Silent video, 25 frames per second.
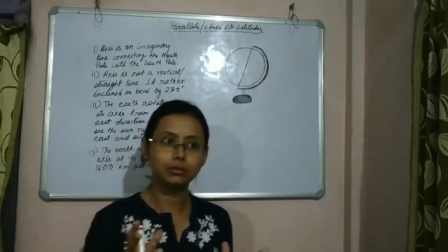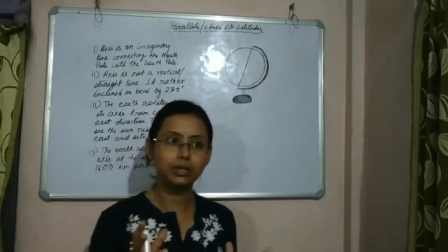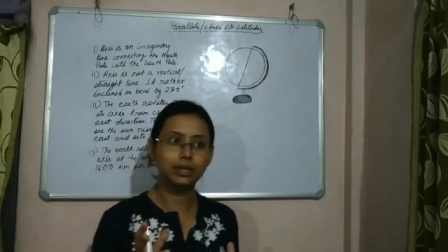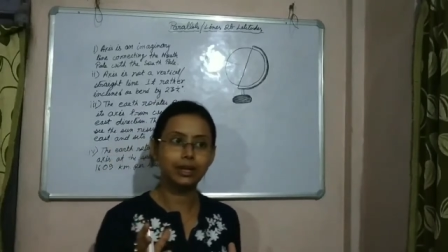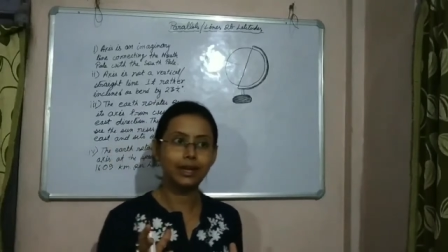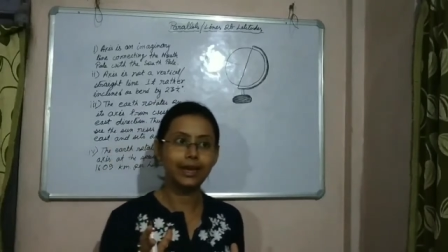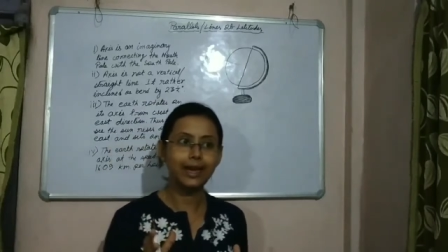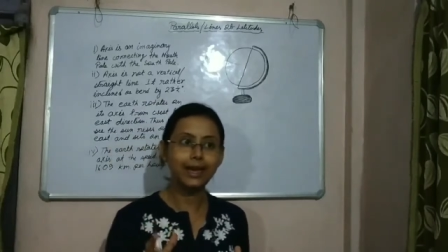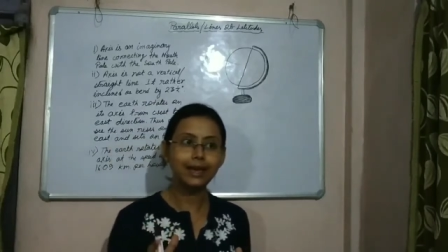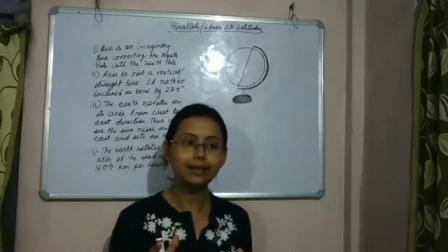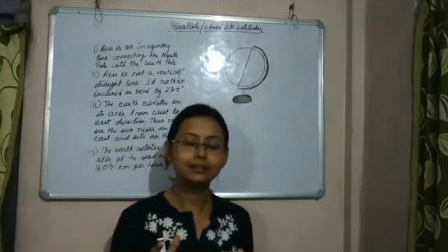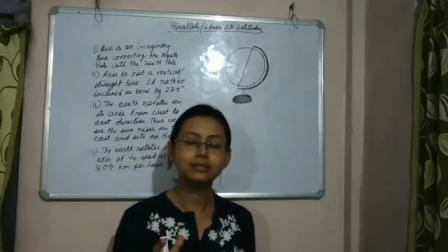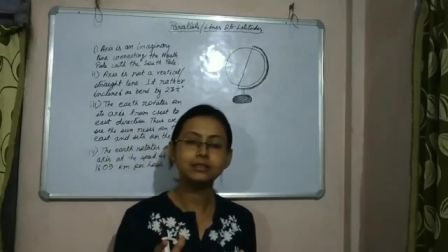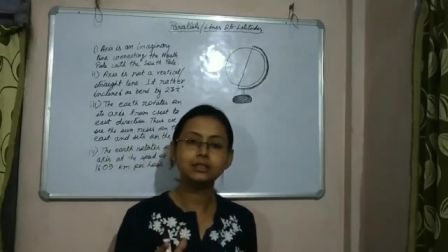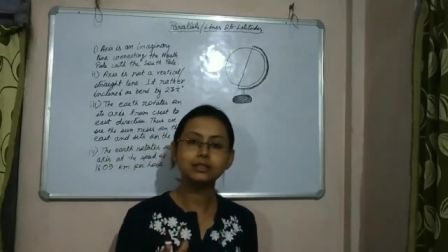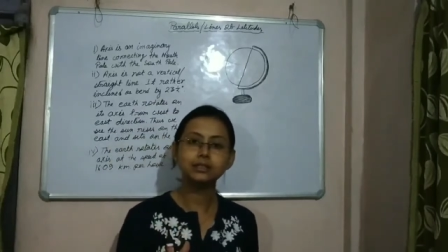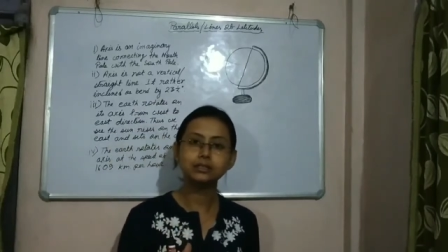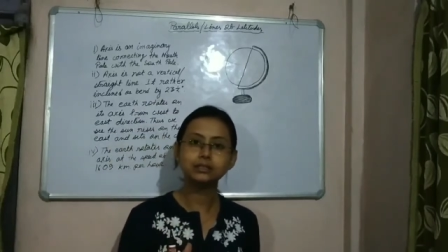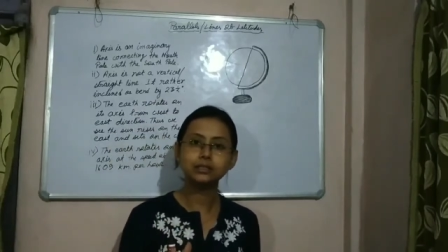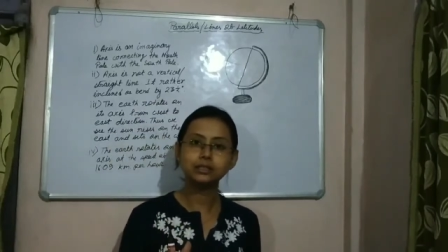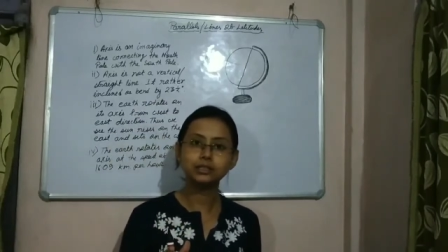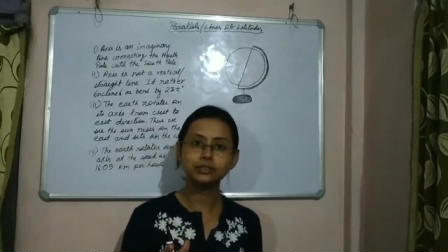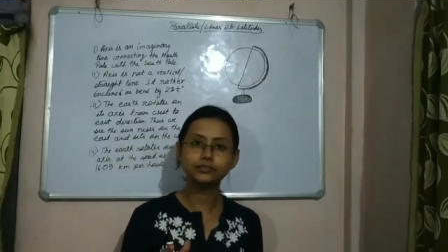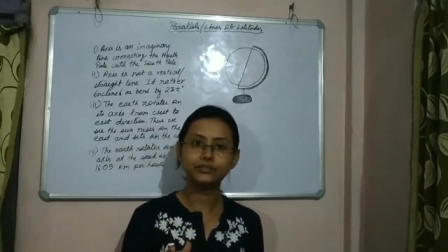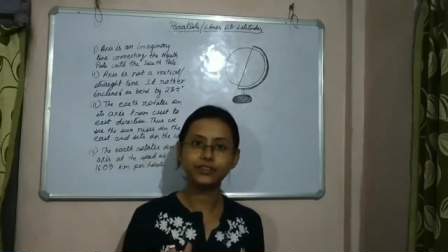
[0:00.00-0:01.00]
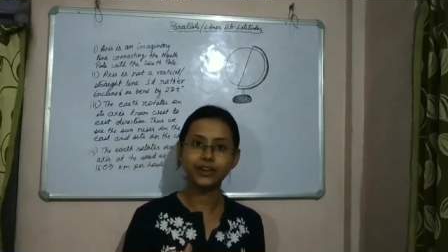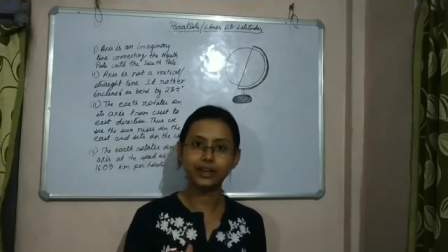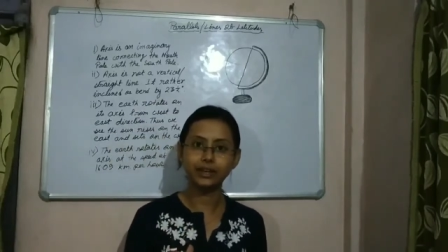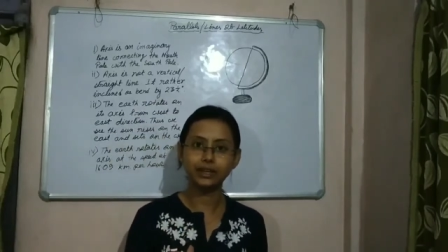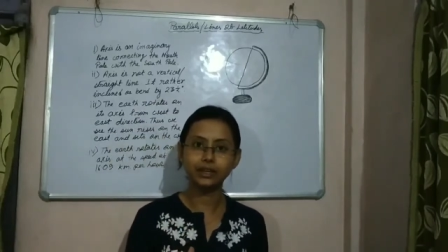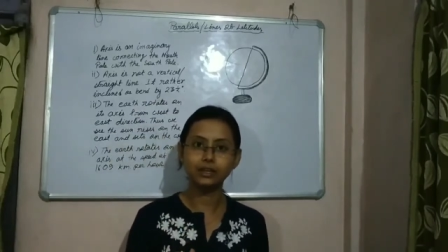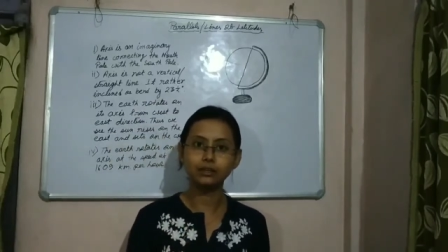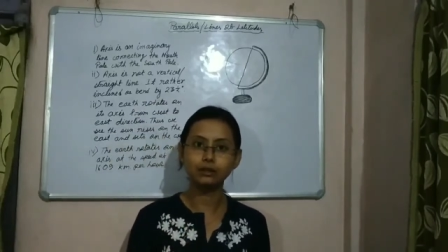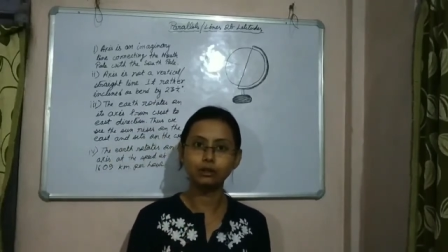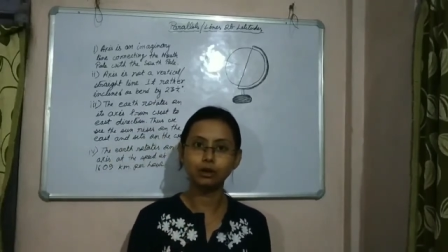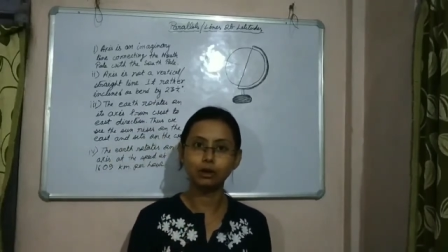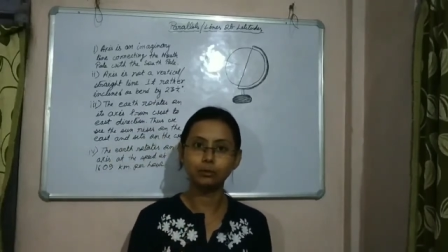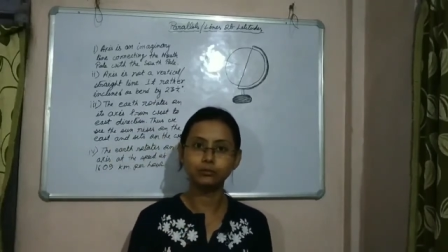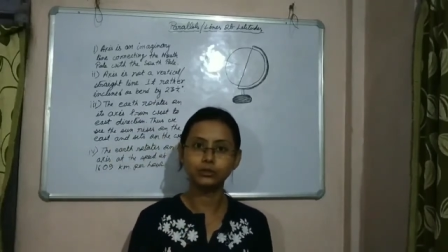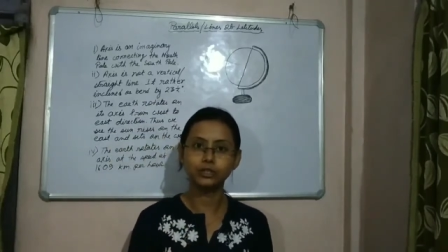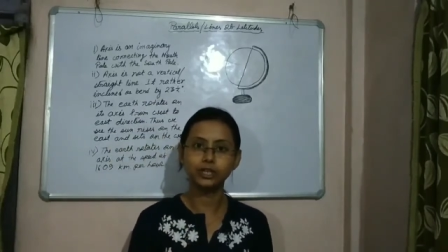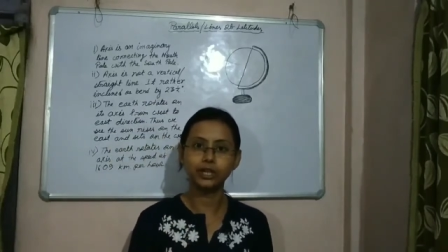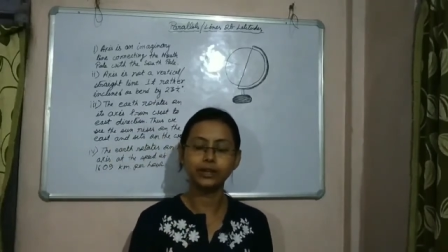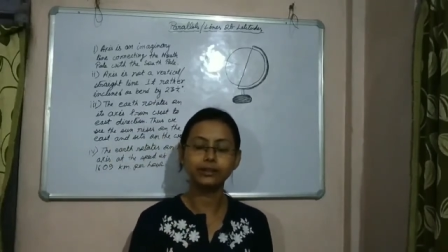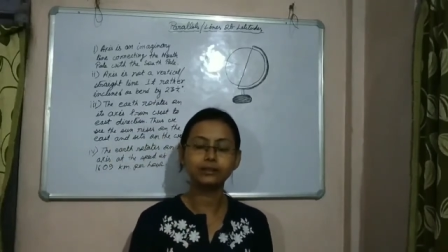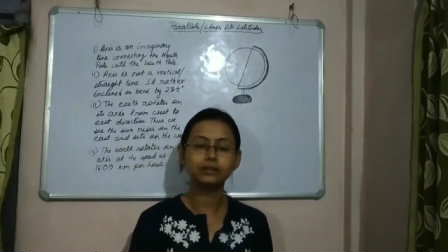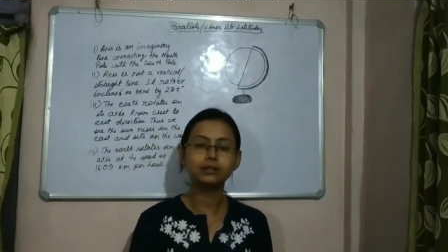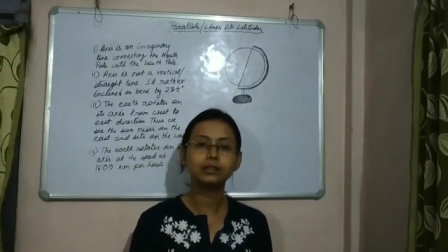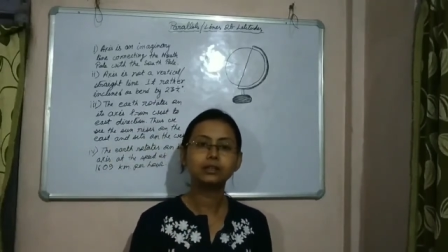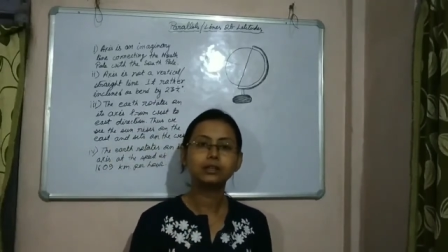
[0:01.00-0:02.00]
it is a spherical
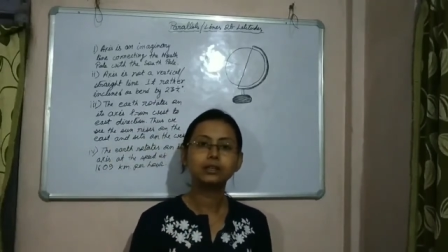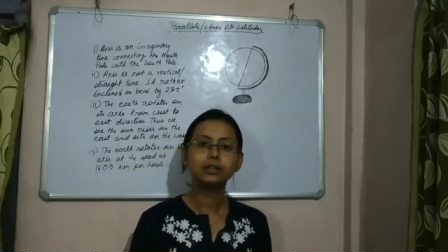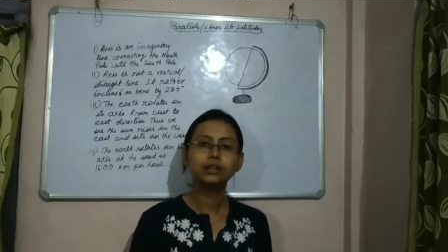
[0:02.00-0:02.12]
object,